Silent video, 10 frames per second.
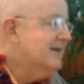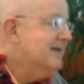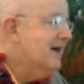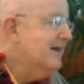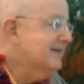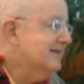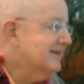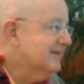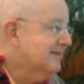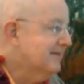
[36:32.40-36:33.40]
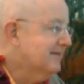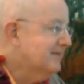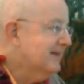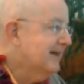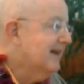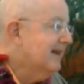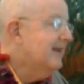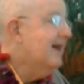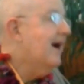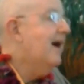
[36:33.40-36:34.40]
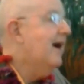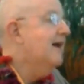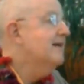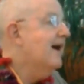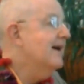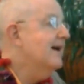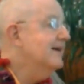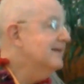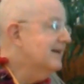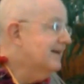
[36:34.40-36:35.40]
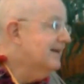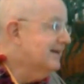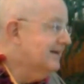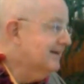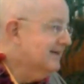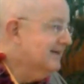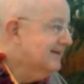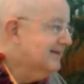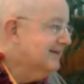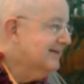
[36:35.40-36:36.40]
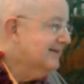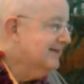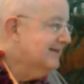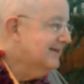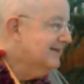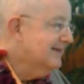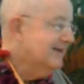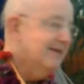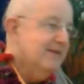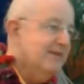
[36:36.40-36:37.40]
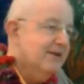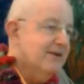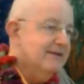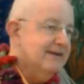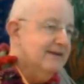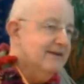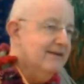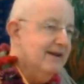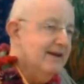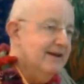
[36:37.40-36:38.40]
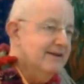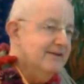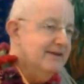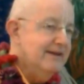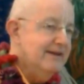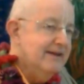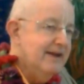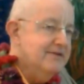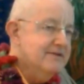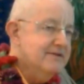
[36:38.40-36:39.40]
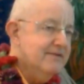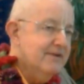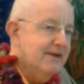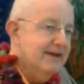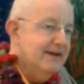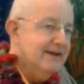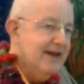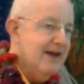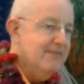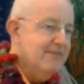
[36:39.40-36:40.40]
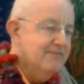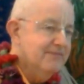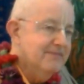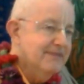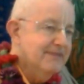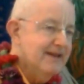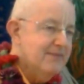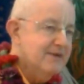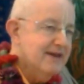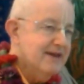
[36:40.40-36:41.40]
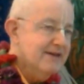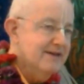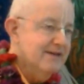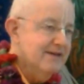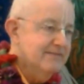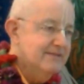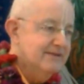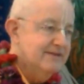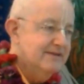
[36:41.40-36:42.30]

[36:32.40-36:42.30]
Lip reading: "My son, Narayana!" By calling Narayana, the agents of Narayana came and protected him.